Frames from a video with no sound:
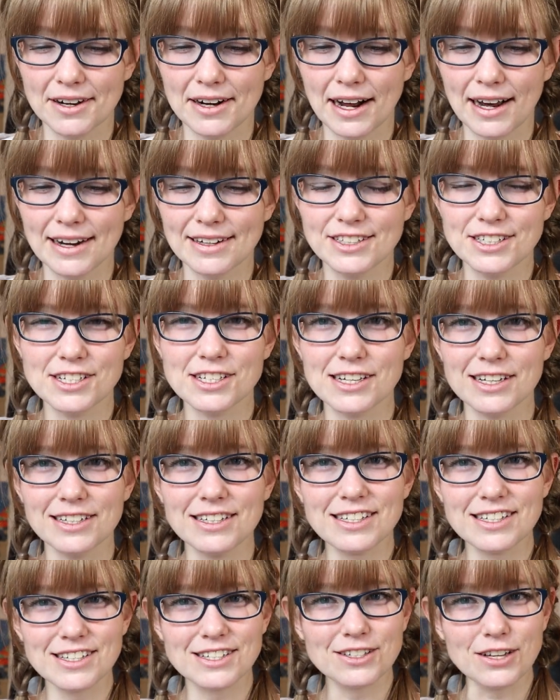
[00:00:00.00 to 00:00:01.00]
And
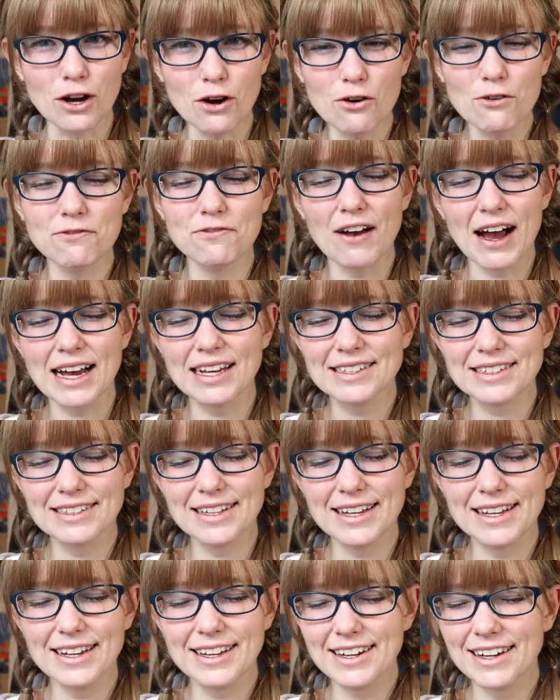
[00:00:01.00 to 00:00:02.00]
it's so
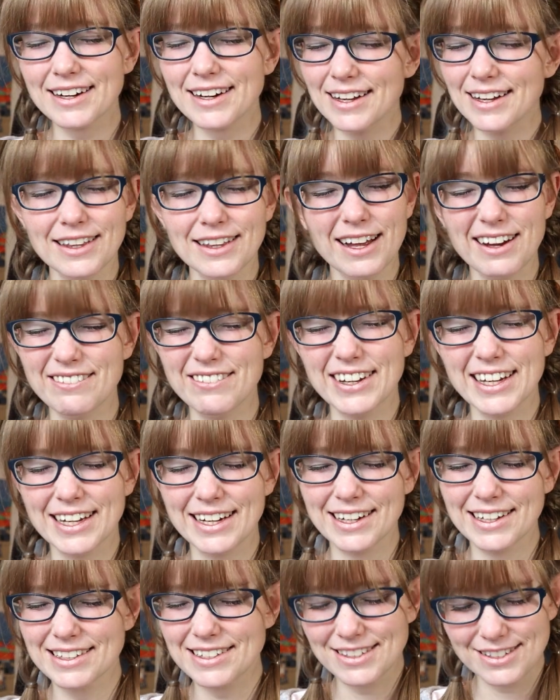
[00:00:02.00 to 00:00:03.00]
fascinating, love
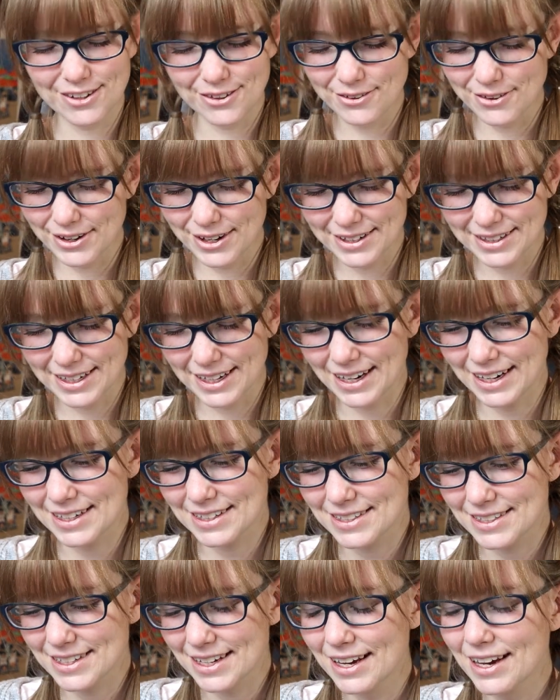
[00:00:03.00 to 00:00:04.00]
it. It's so good,
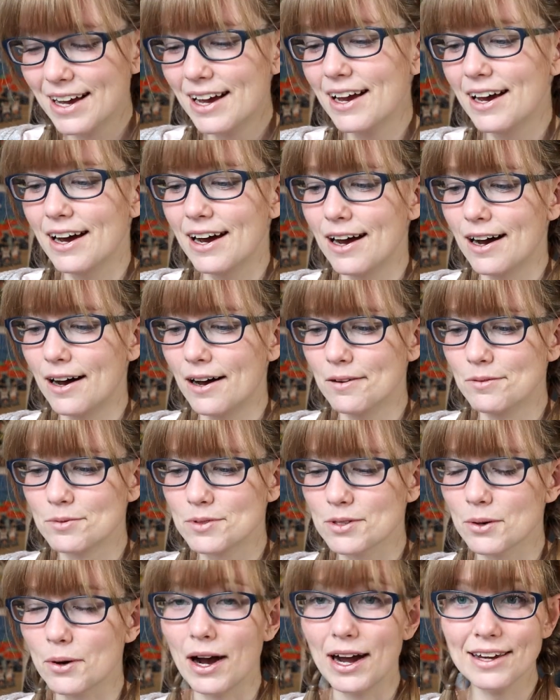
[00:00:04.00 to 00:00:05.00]
guys.
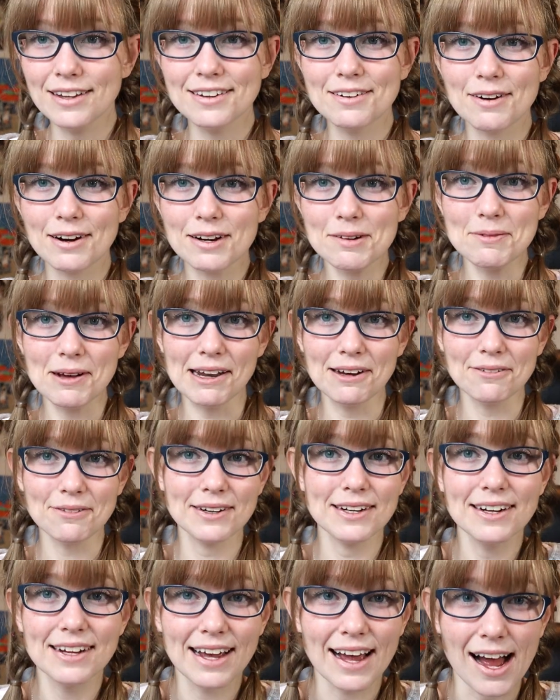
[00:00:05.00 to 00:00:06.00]
So highly recommend
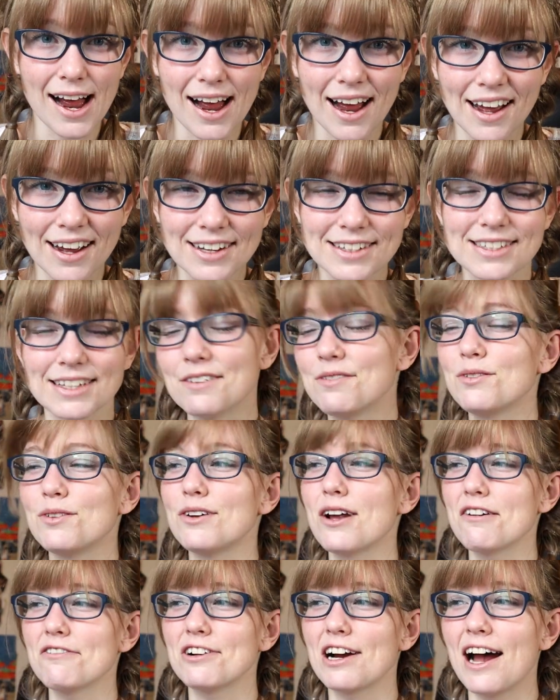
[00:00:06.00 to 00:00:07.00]
reading Acts if you
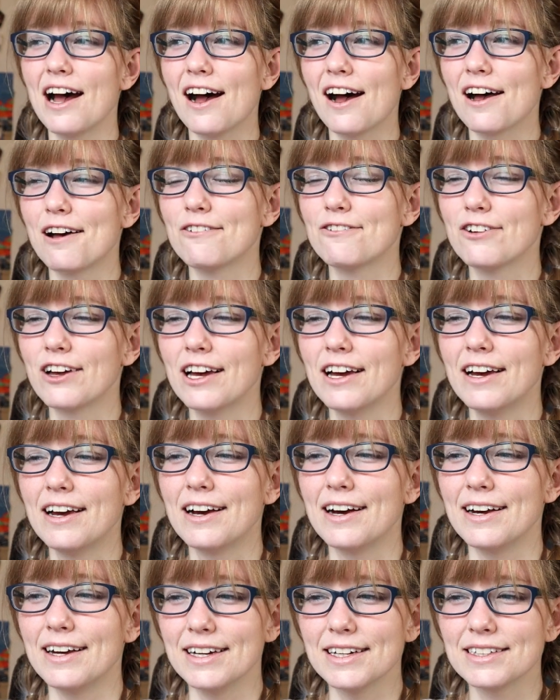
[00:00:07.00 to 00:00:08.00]
never have.
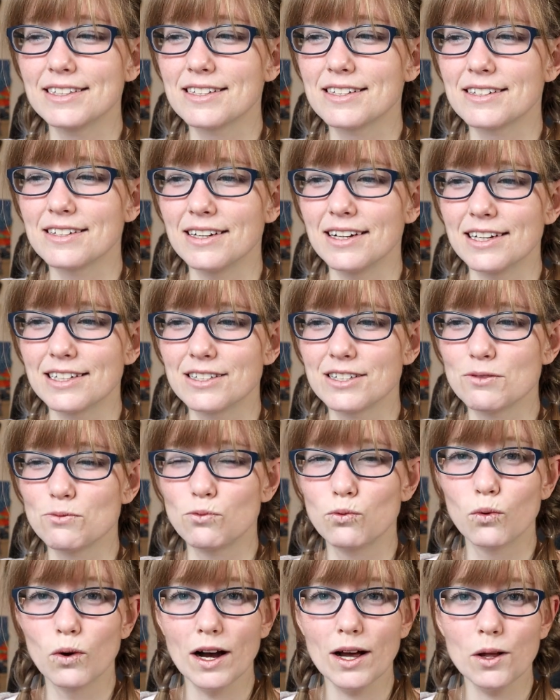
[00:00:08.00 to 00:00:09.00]
It's
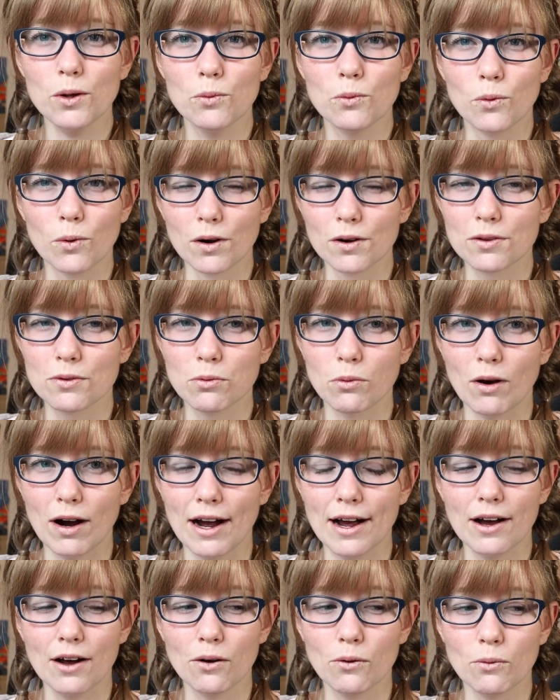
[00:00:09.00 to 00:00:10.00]
well
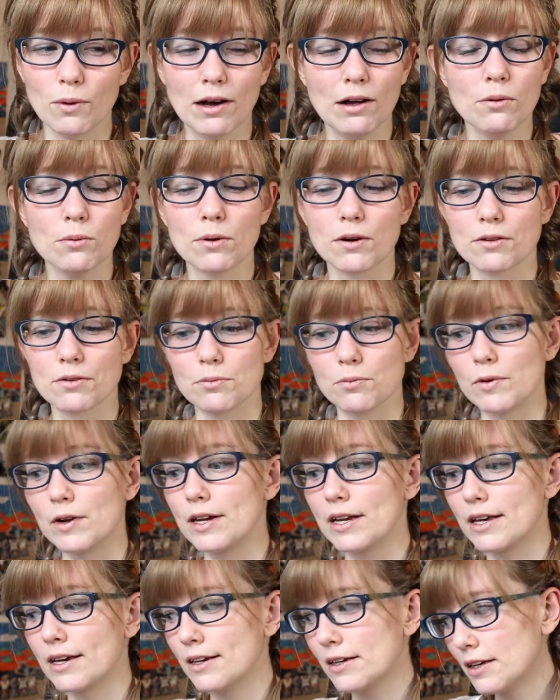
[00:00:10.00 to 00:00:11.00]
worthwhile, well worth
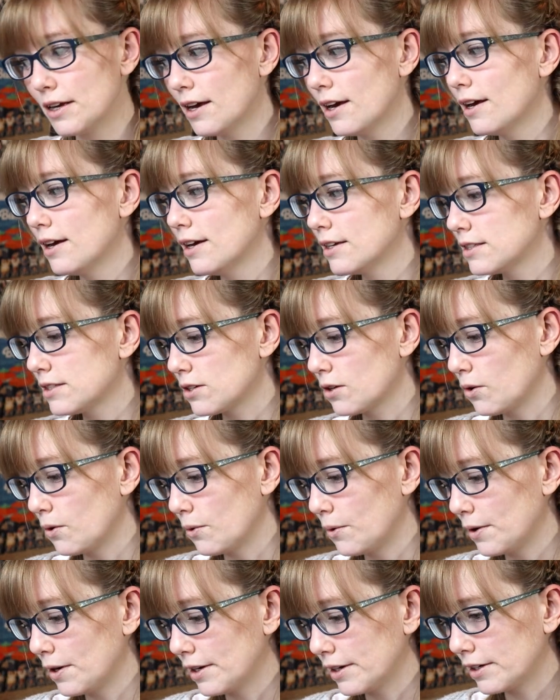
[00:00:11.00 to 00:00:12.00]
reading.
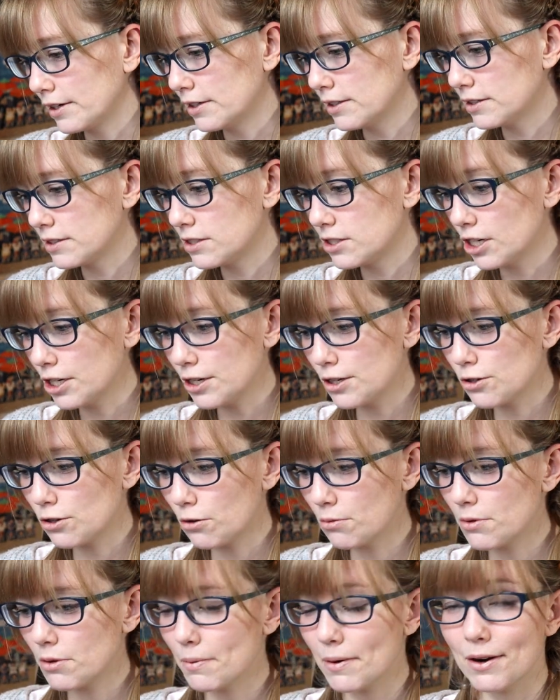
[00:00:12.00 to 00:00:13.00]
So, and Jenny
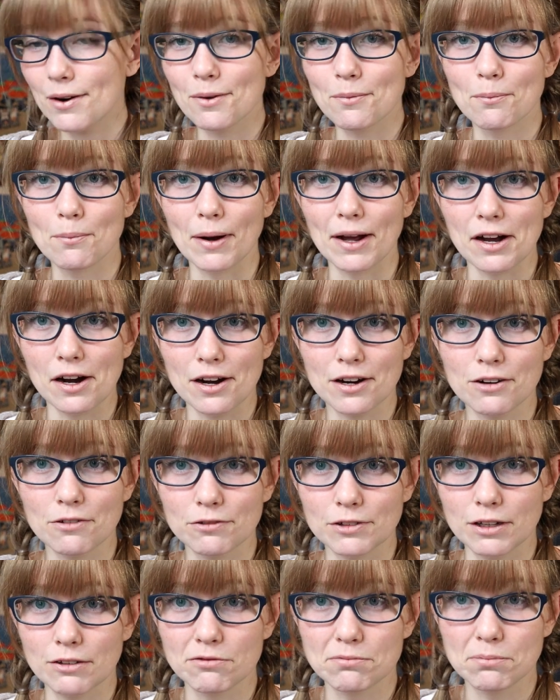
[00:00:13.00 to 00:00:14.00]
told me about a
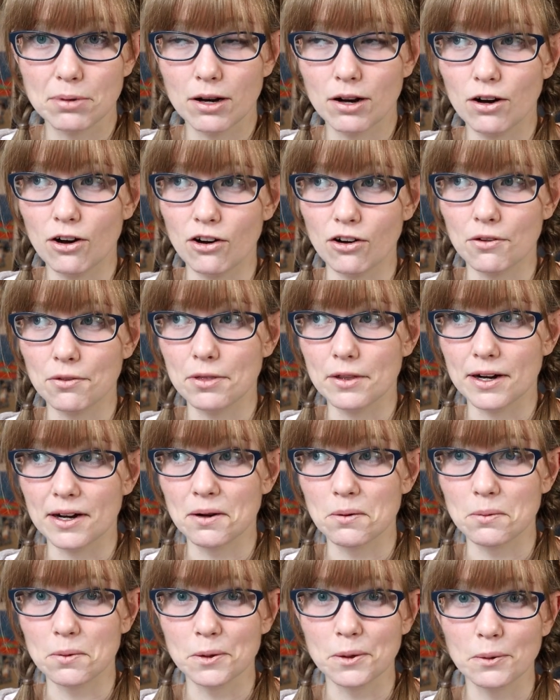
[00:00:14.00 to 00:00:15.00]
biography of Paul that
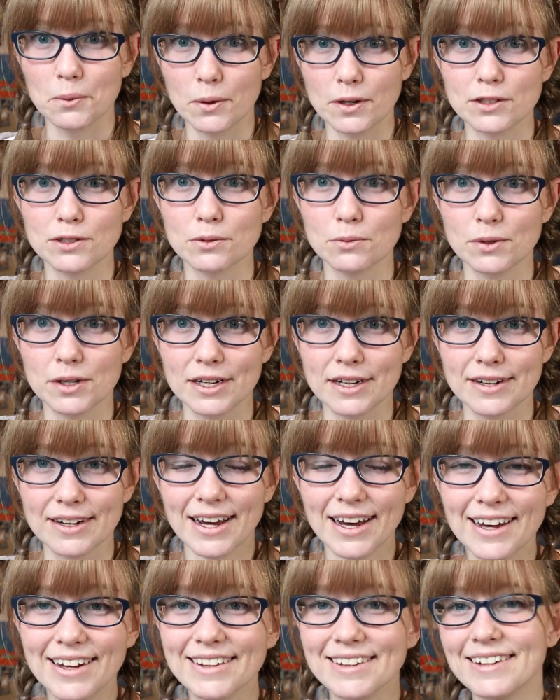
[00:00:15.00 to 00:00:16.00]
I really want to read
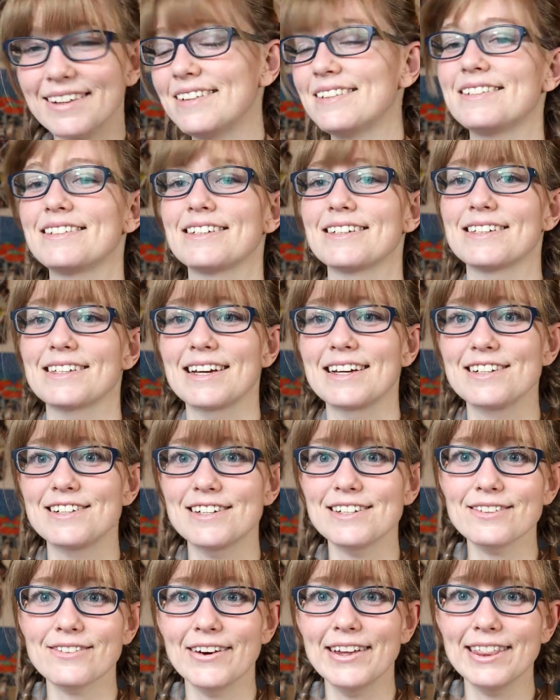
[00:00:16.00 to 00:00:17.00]
because I
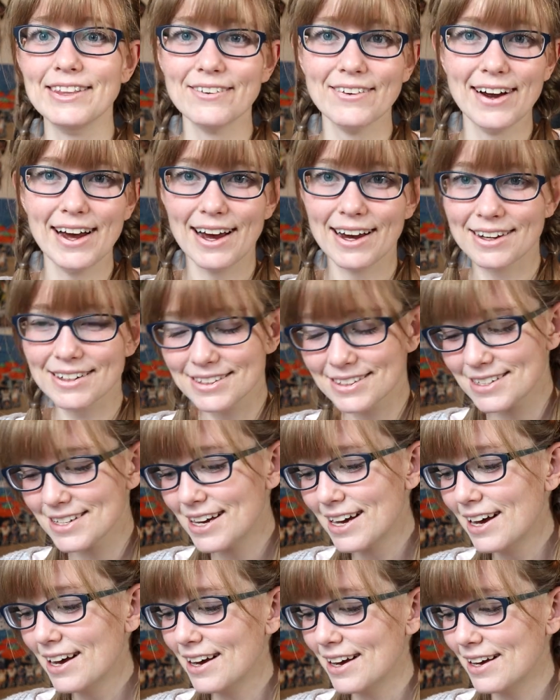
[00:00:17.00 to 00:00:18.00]
just went through Acts,
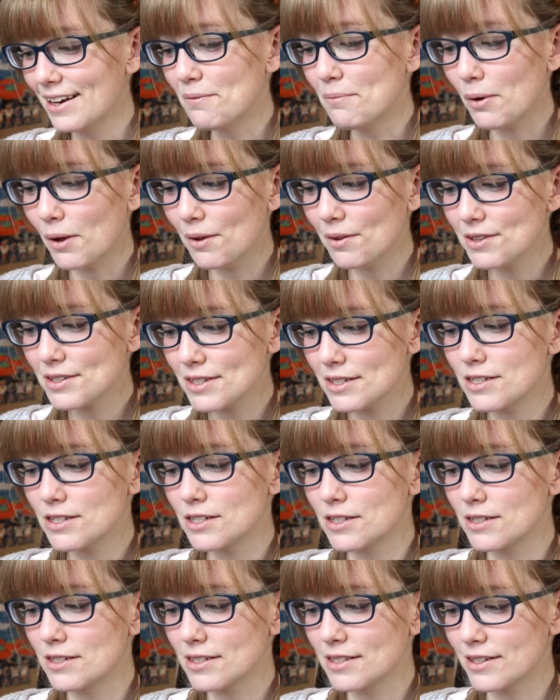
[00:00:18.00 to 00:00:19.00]
and Paul is
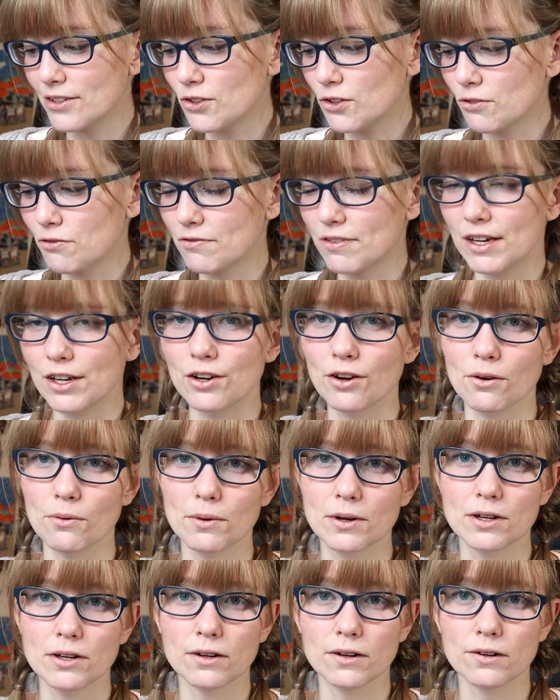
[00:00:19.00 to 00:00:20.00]
such a central figure
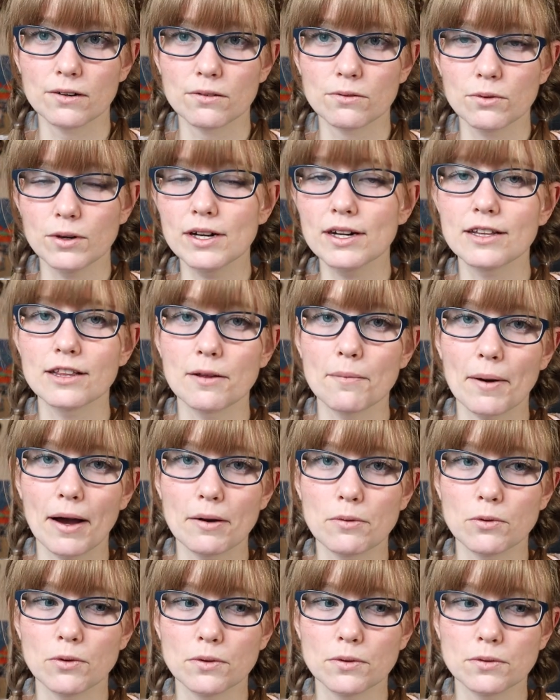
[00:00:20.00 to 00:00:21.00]
when you're reading the
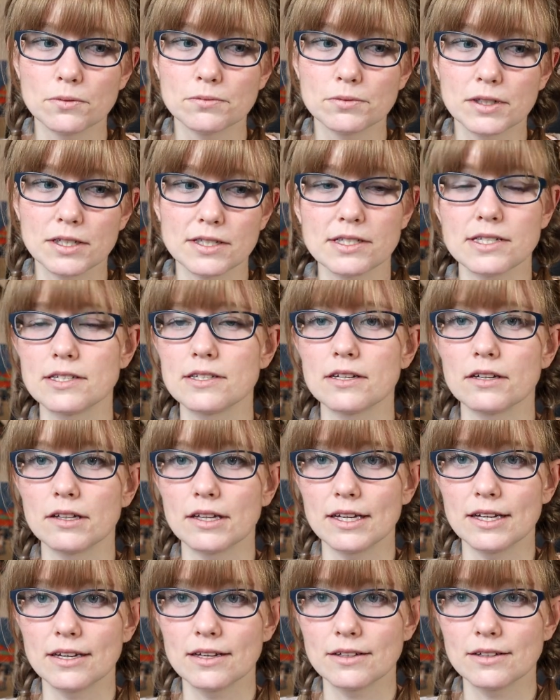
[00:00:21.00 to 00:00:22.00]
Bible
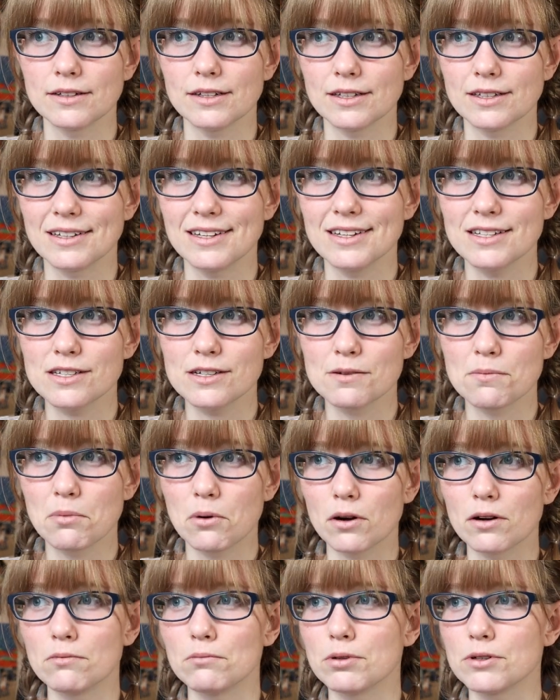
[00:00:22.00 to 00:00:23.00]
consistently. He's an
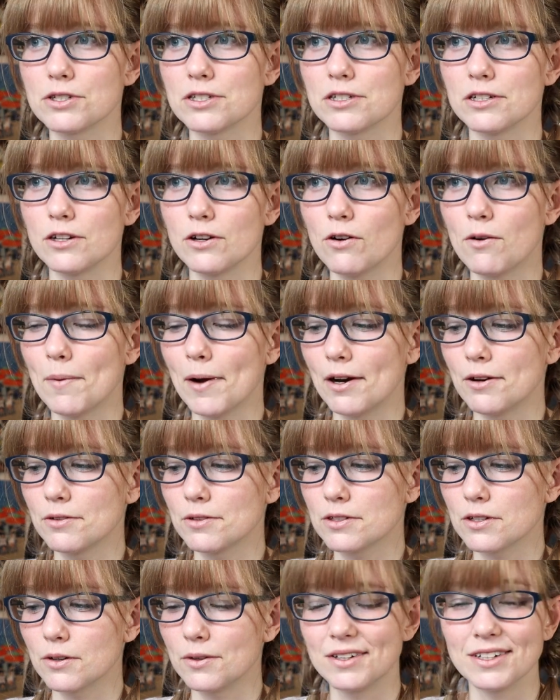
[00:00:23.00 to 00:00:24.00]
important person to know
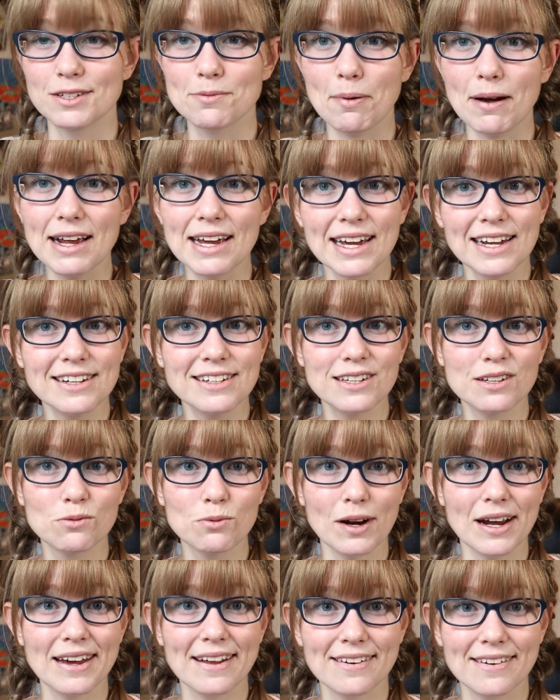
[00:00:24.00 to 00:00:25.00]
about. So, and it's by N.T.
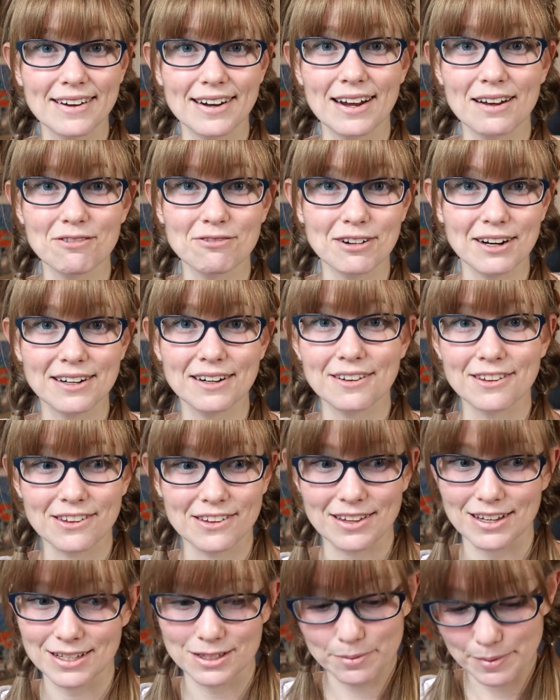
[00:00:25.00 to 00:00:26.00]
Wright, and I've read
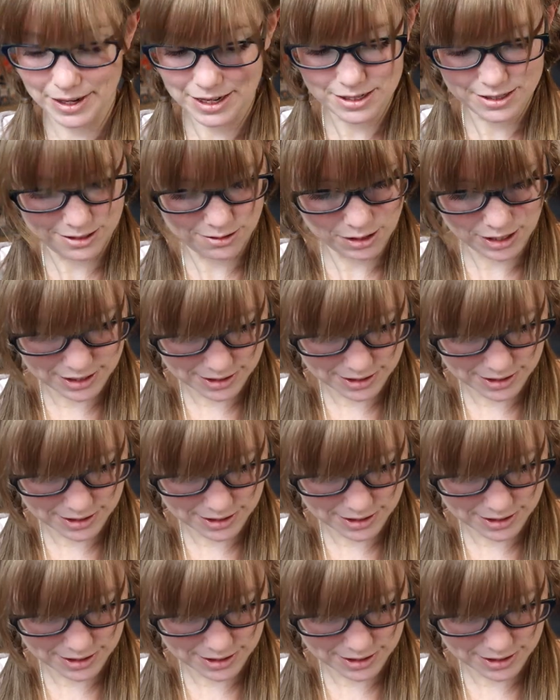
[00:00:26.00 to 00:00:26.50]
other things by N.T.